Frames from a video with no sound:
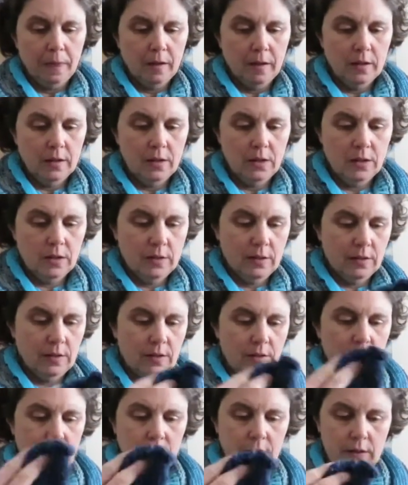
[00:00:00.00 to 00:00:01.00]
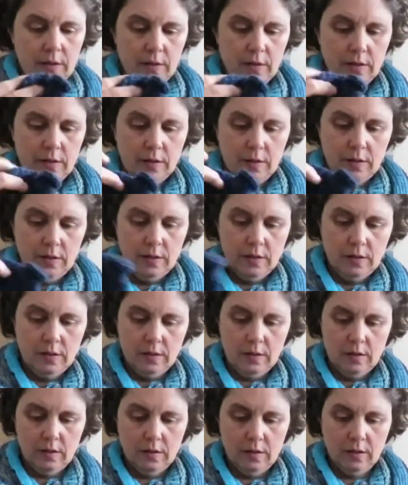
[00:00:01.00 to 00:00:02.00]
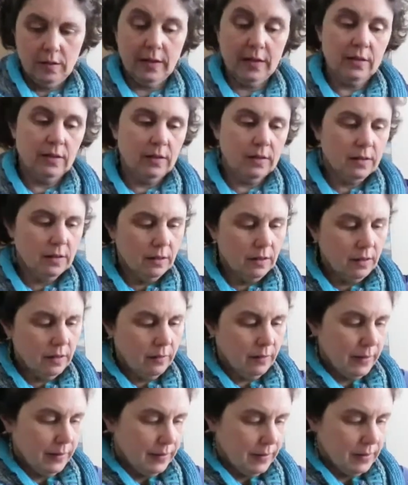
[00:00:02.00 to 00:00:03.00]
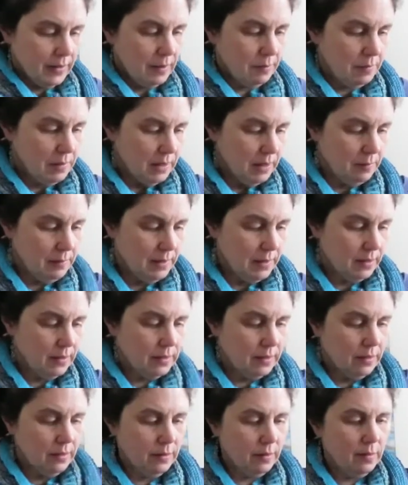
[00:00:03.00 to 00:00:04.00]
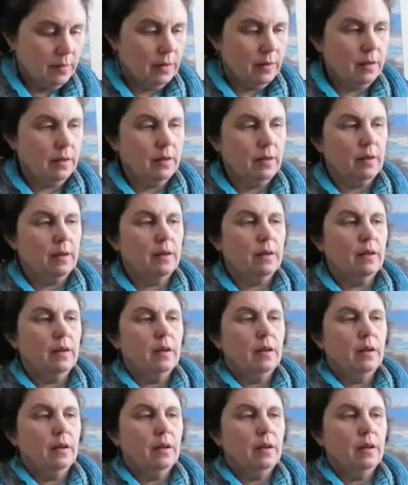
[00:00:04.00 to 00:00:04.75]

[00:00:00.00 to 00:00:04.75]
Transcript: I just started Actually, I started around the same time that I started the